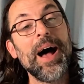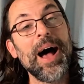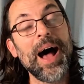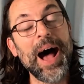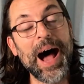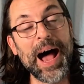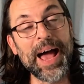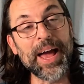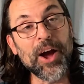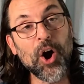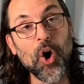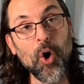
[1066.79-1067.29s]

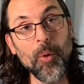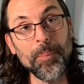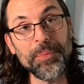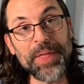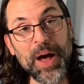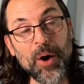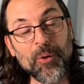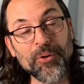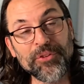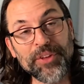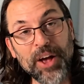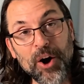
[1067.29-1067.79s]
I hope
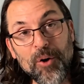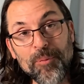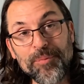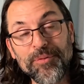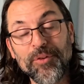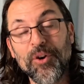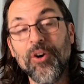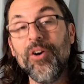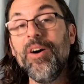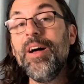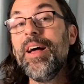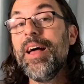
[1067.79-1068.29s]
that was
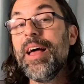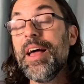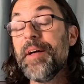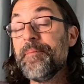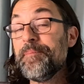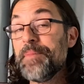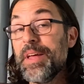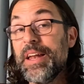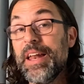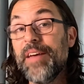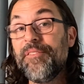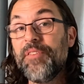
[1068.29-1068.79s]
helpful.
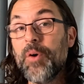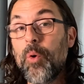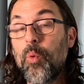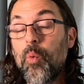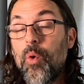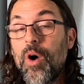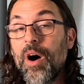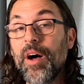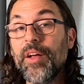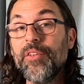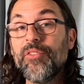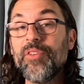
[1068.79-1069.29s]
And if it
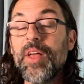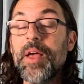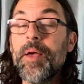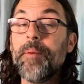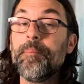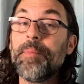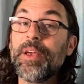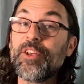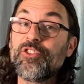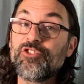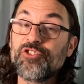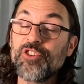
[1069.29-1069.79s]
was,
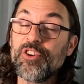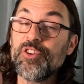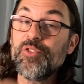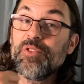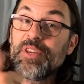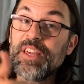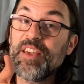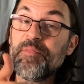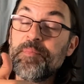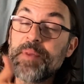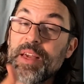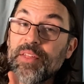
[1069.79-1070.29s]
make sure you
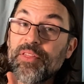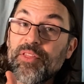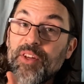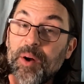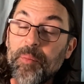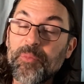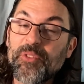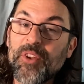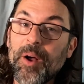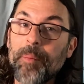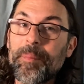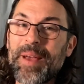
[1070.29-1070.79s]
give me a
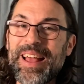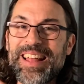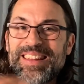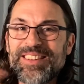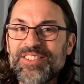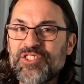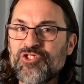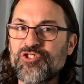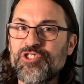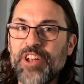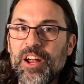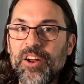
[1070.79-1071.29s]
thumbs up and
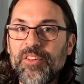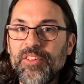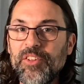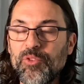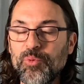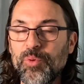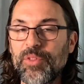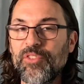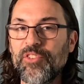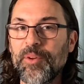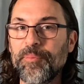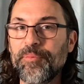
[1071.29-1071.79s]
share this
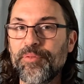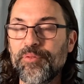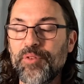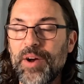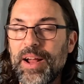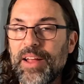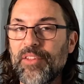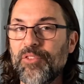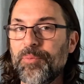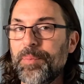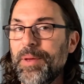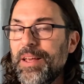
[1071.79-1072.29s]
with some
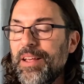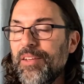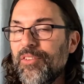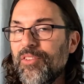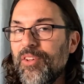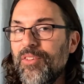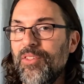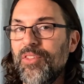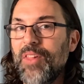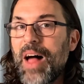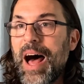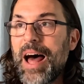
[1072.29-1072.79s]
friends, because a
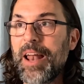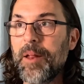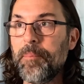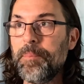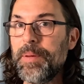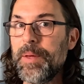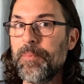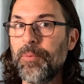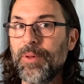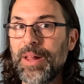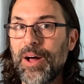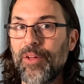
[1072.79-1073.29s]
lot of
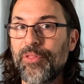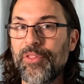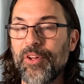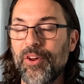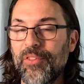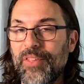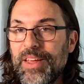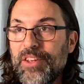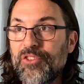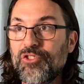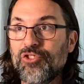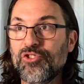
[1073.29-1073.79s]
people out there,
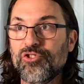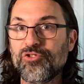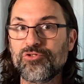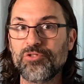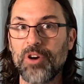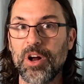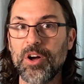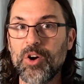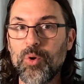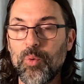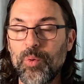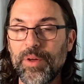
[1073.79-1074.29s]
they
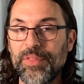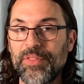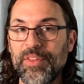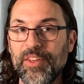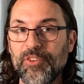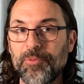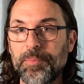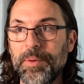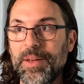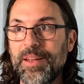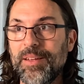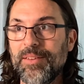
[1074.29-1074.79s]
struggle with this,
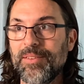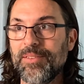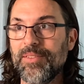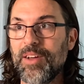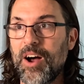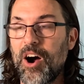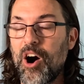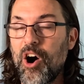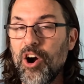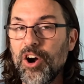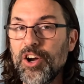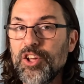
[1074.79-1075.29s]
because
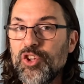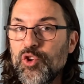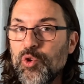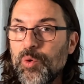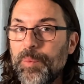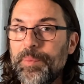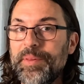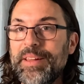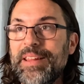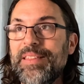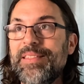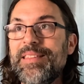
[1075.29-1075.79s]

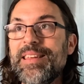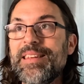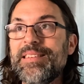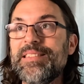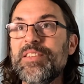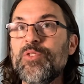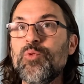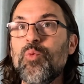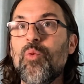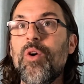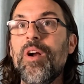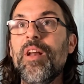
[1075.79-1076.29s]
arguably this
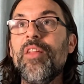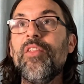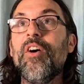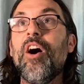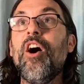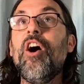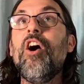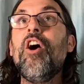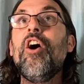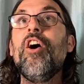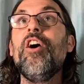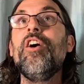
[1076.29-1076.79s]
is one of the
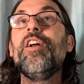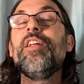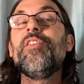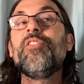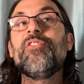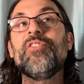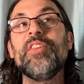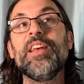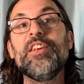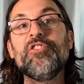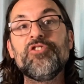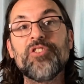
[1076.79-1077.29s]
hardest
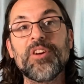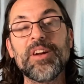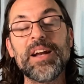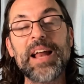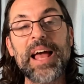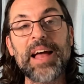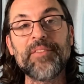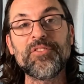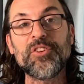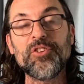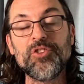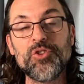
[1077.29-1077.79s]
things you're going to
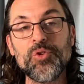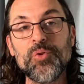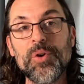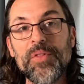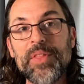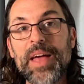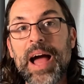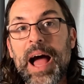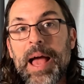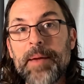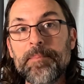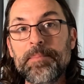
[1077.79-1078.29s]
have to do in
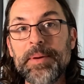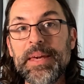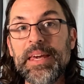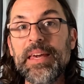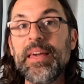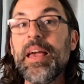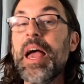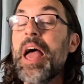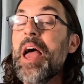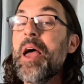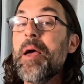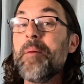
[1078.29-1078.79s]
the
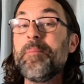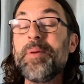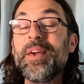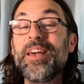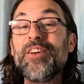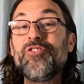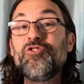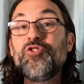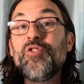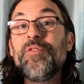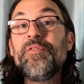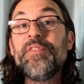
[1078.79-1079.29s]
IB
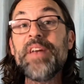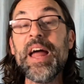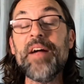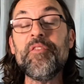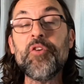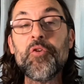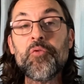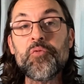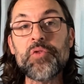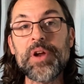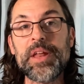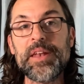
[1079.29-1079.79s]
because you've
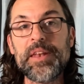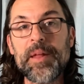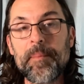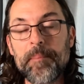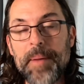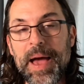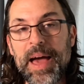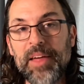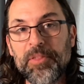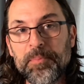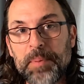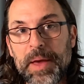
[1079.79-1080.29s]
never written a
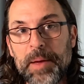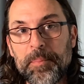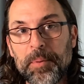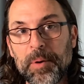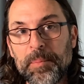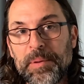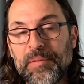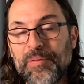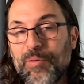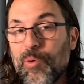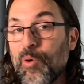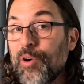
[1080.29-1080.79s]
math paper
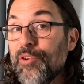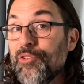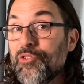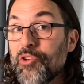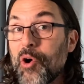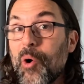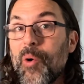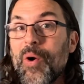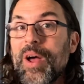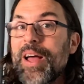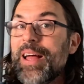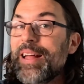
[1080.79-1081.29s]
before.
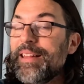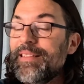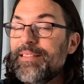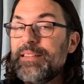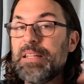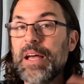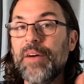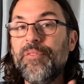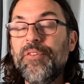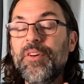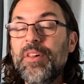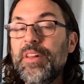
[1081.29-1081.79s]
So
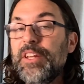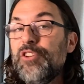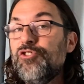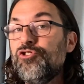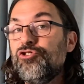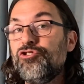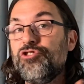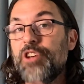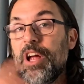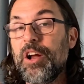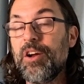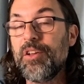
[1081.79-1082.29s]
definitely
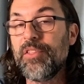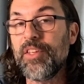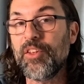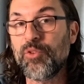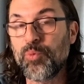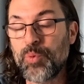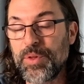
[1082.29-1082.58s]
share this